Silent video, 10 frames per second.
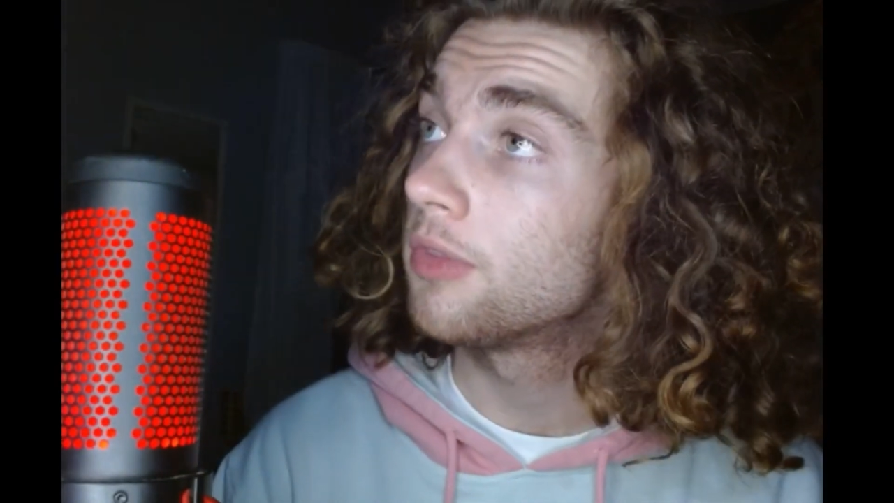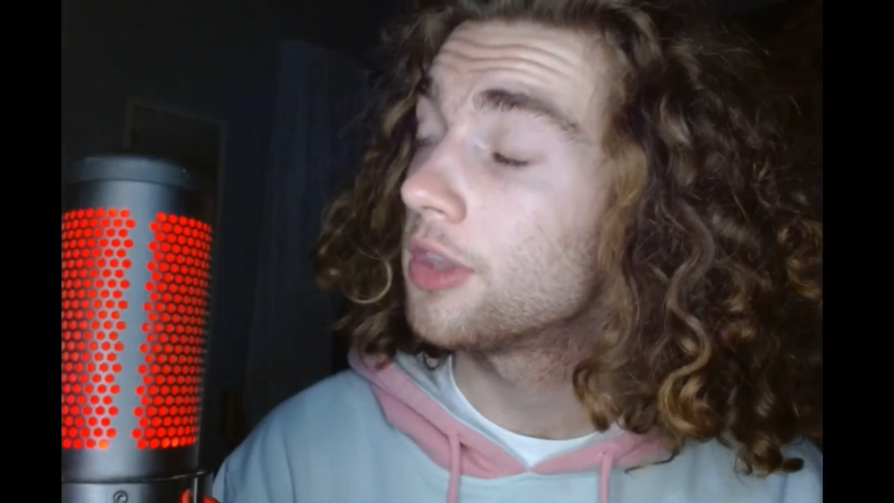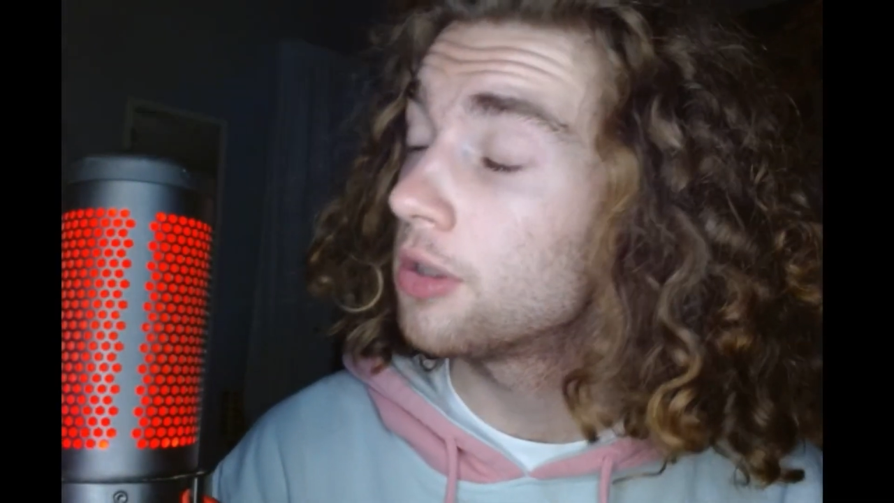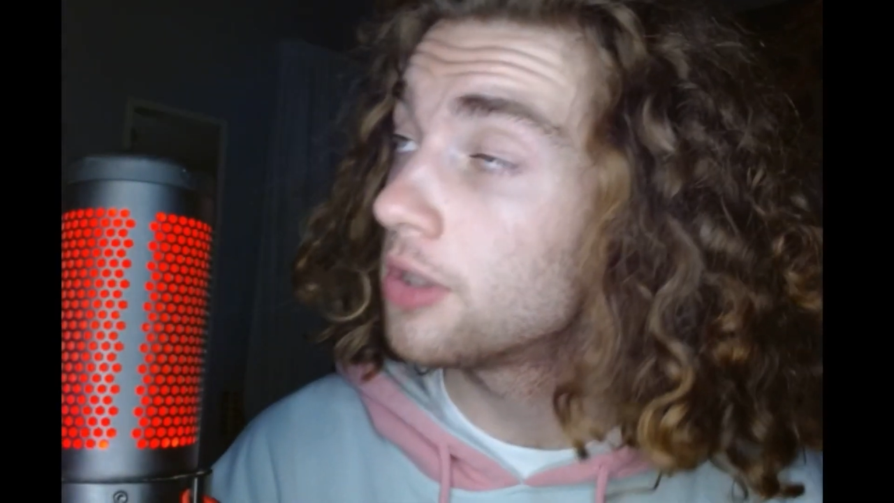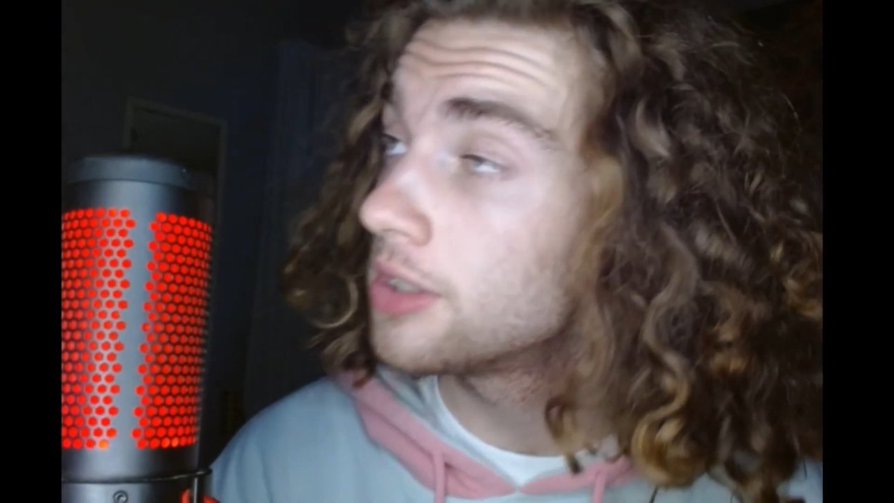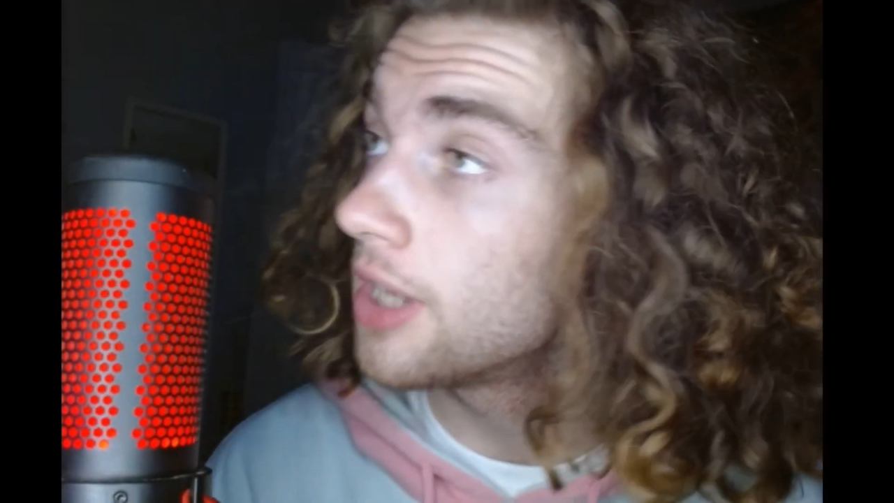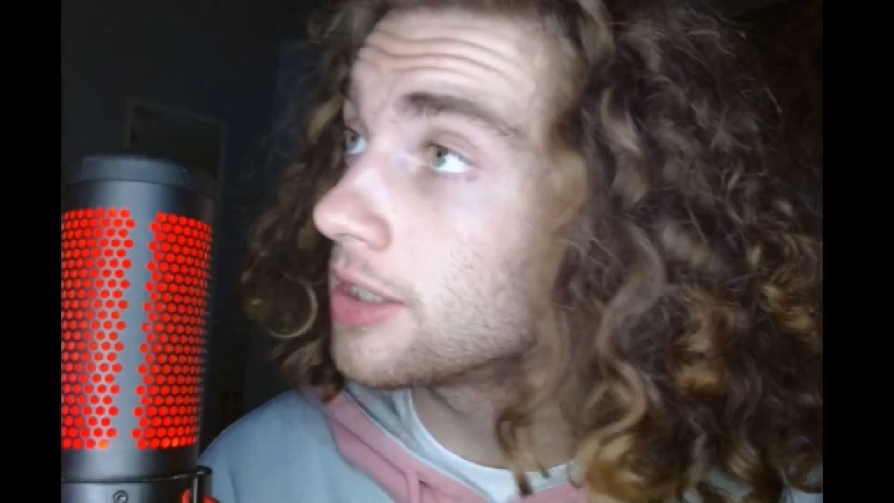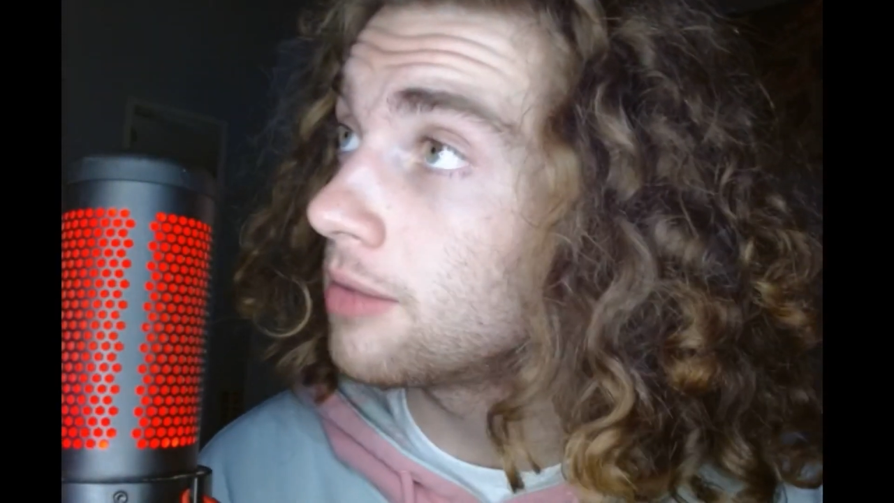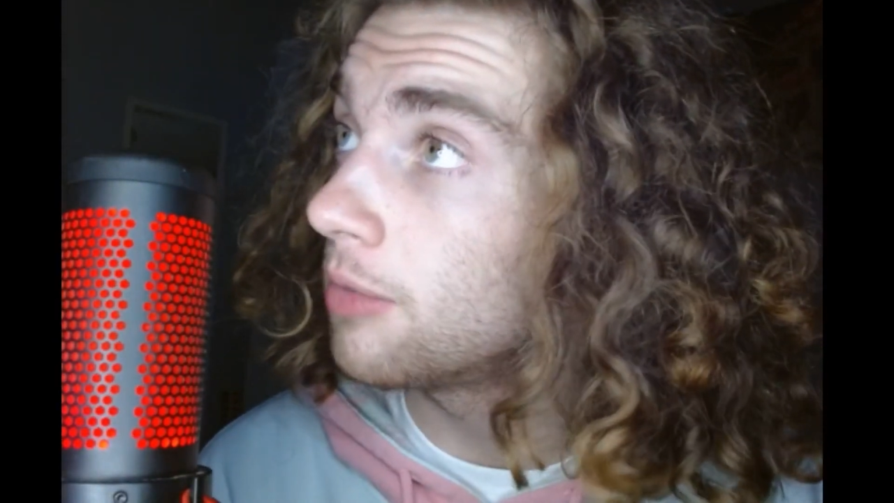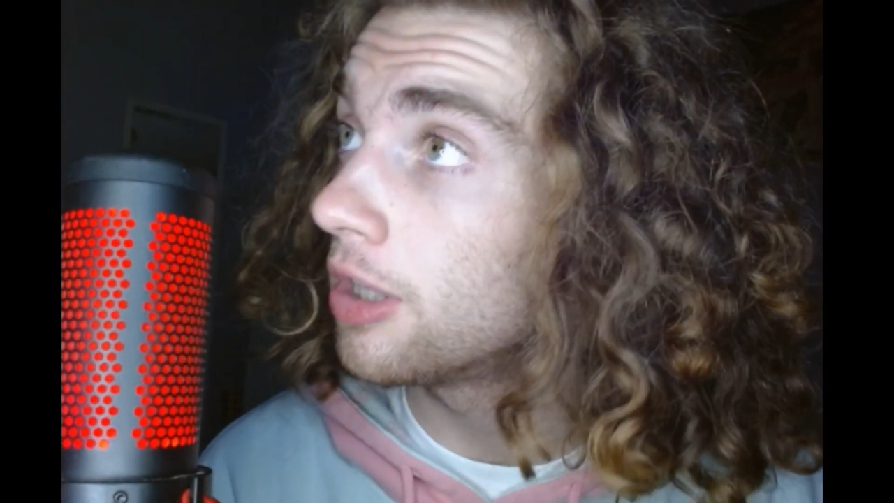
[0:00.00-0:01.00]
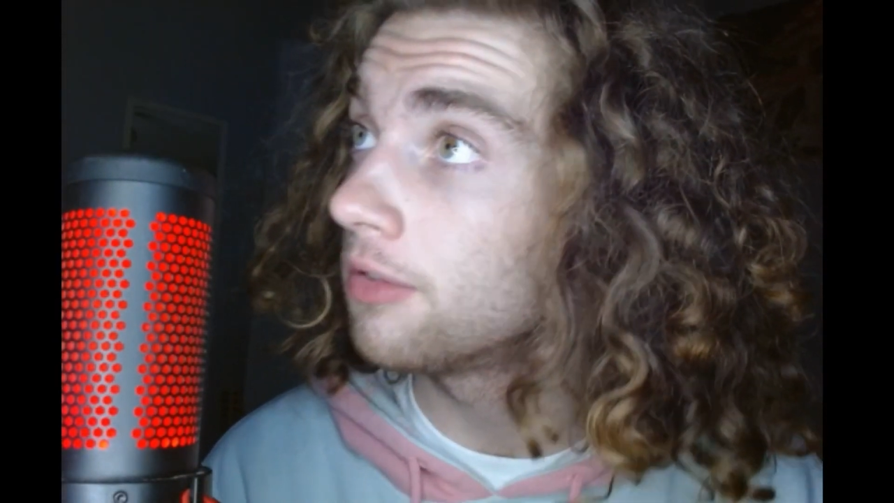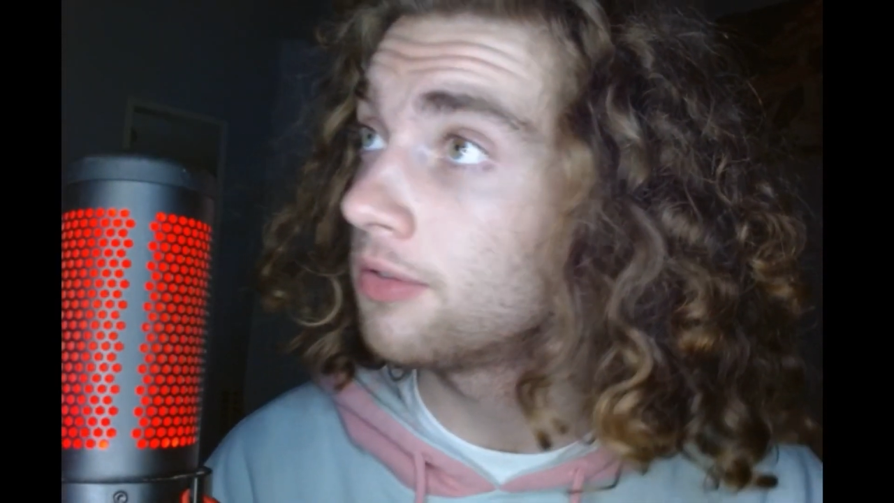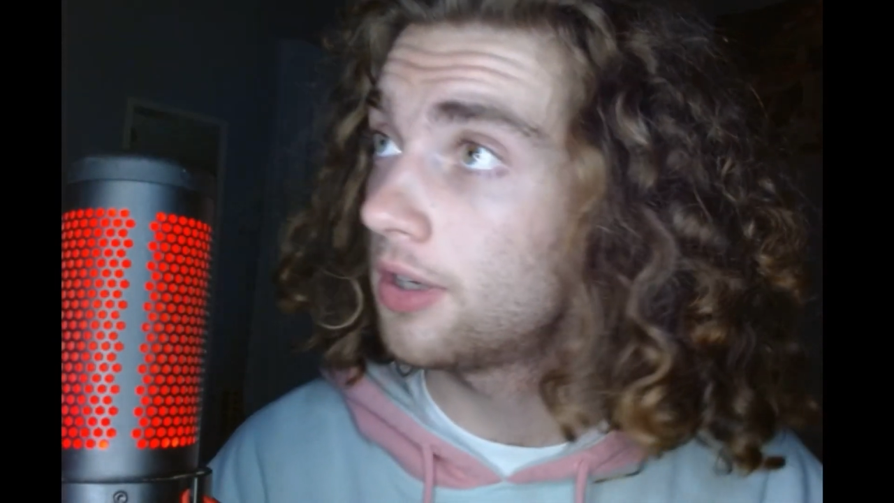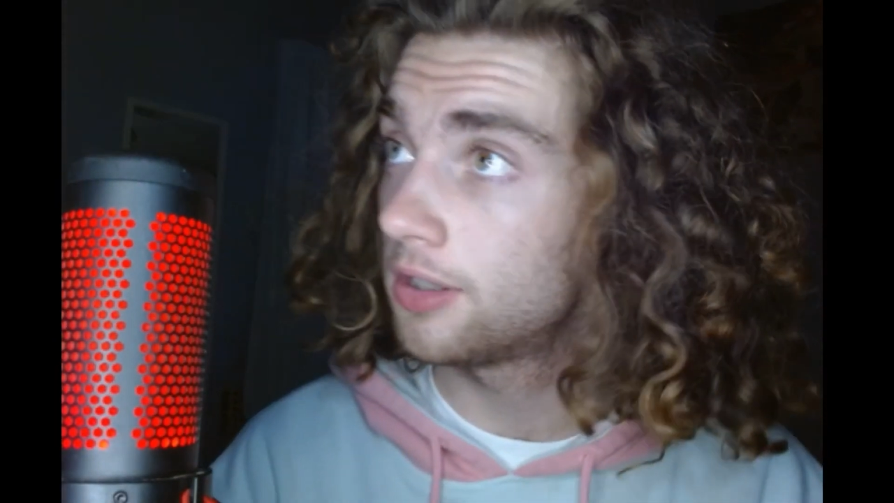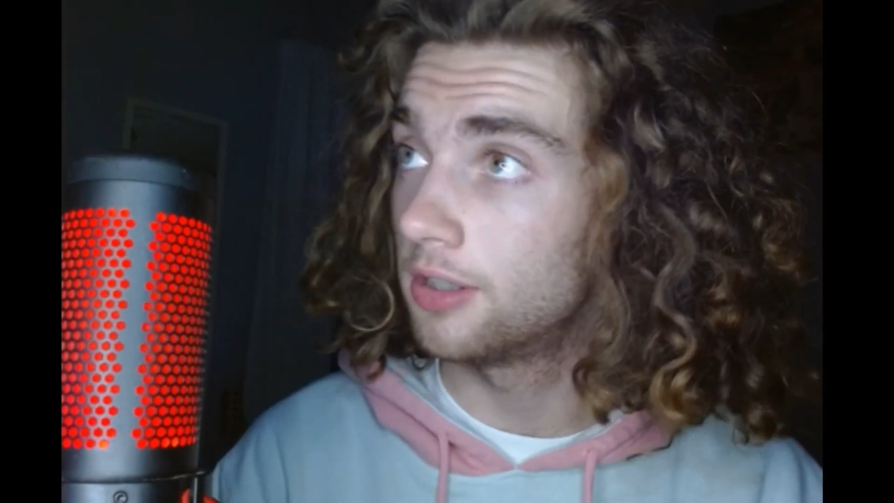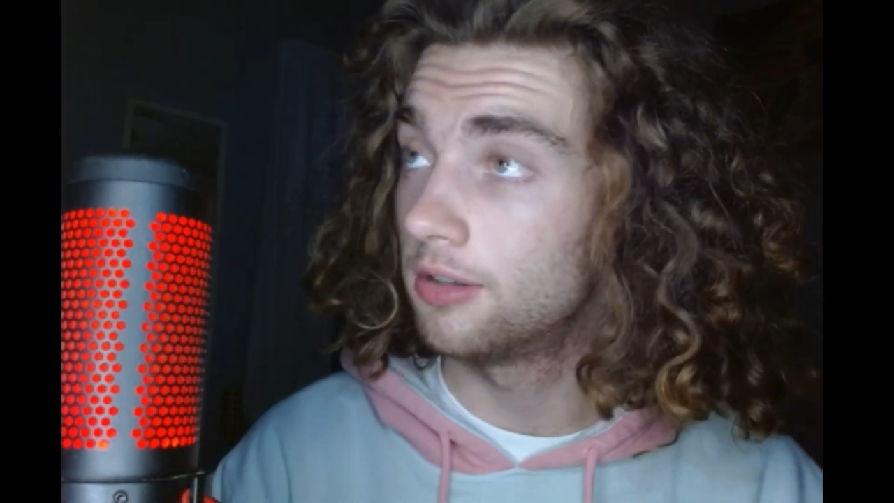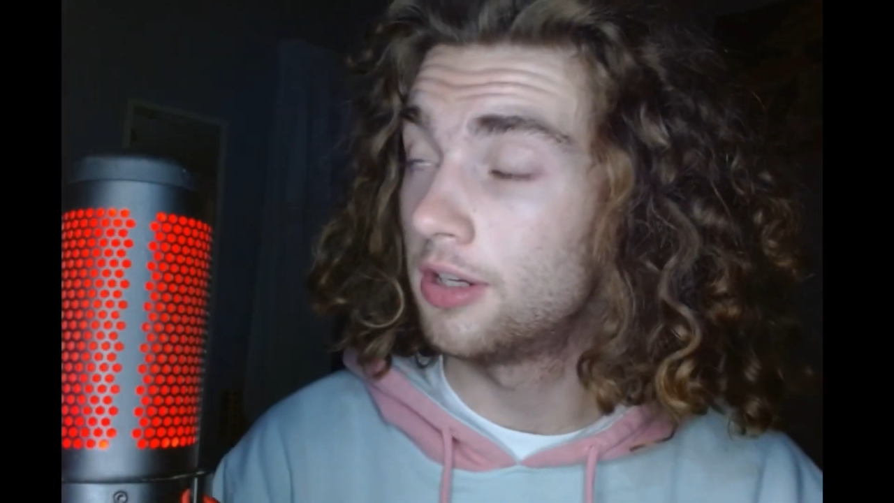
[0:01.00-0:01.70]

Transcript: You're a sexy motherfucker.